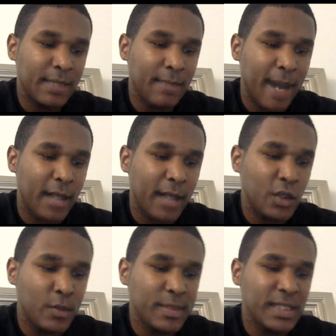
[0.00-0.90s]
modern
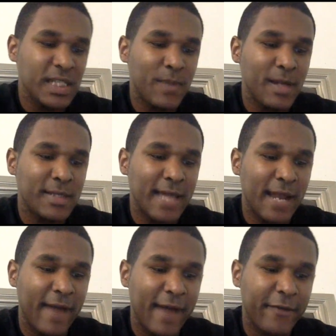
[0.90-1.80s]
humans dispersed out
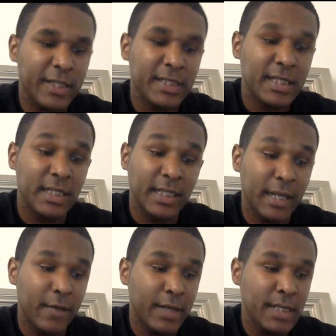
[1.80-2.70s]
of Africa into the
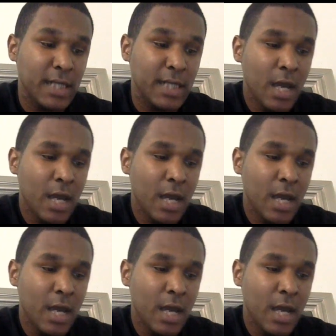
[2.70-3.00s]
Near East,